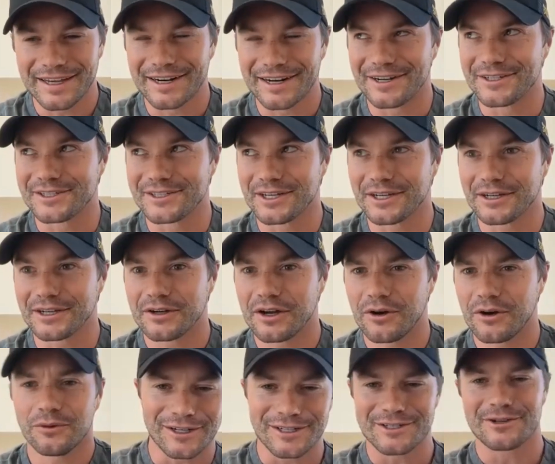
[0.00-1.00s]
And I was like,
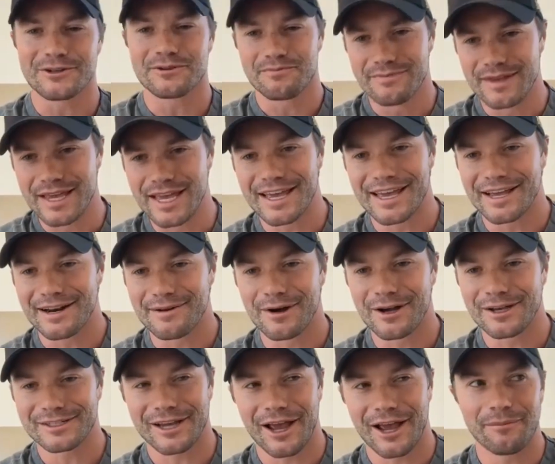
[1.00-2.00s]
oh, because there's Mint and a
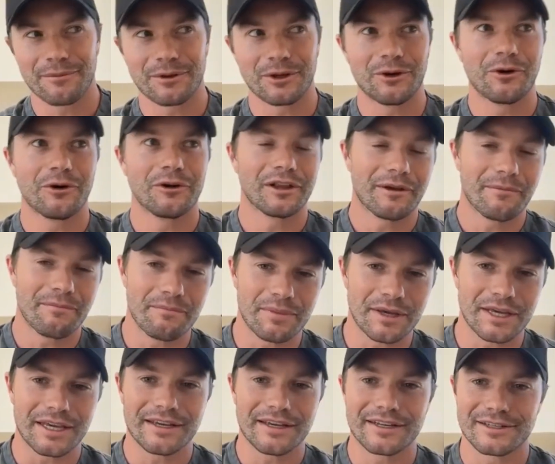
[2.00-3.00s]
Moscow Mule and
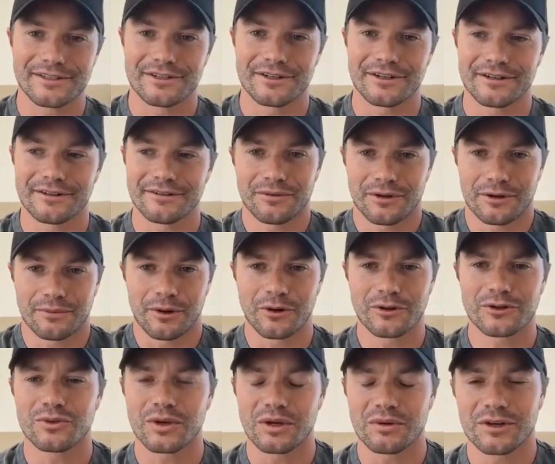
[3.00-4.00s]
Bee because they're both
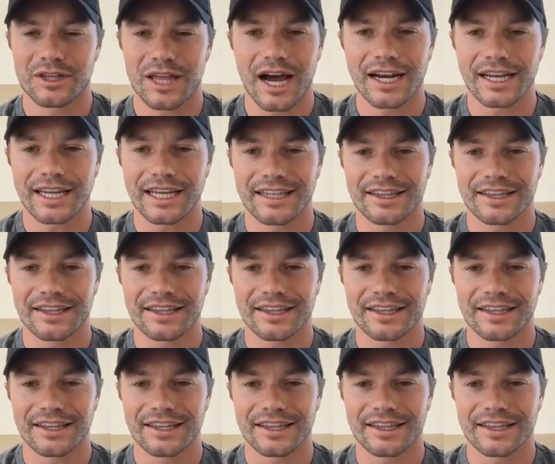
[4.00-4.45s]
sweetened with honey.